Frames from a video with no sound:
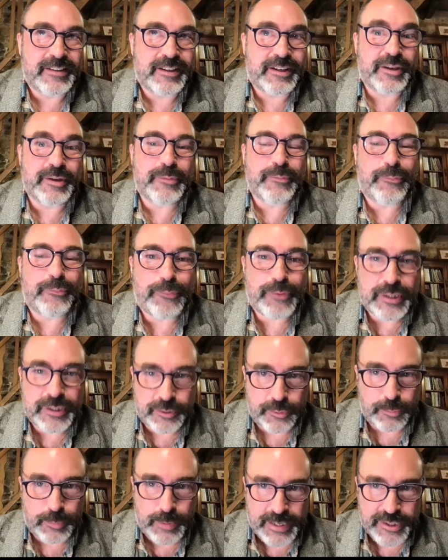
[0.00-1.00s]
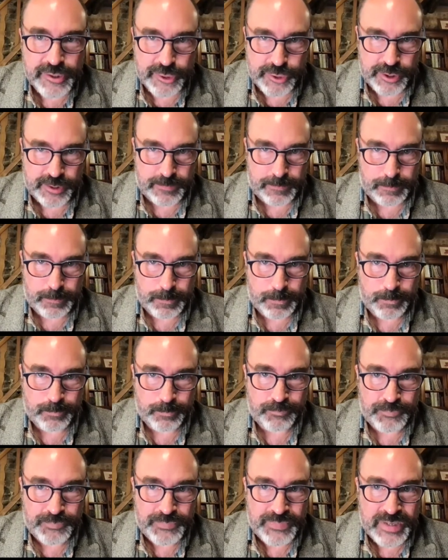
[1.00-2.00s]
configuration
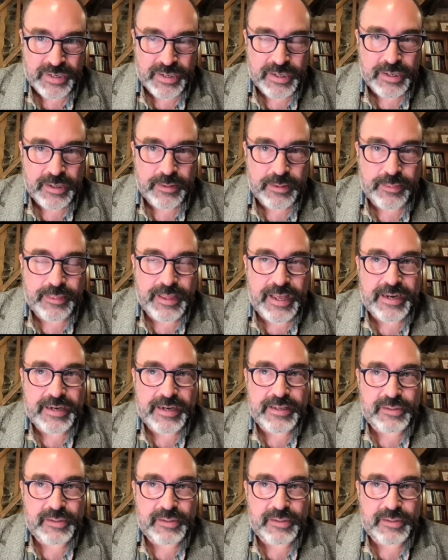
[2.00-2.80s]
that